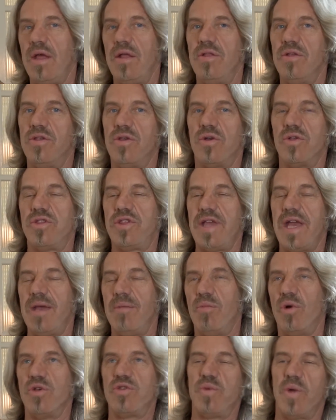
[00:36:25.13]
there's the old
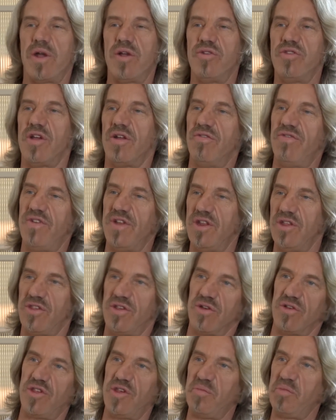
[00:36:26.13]
saying, most records aren't finished,
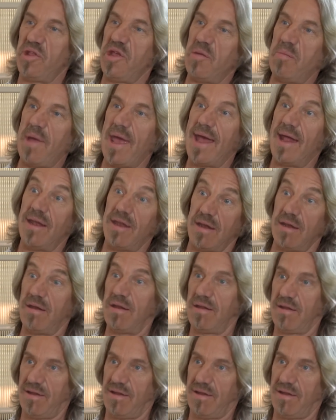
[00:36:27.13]
they're simply abandoned.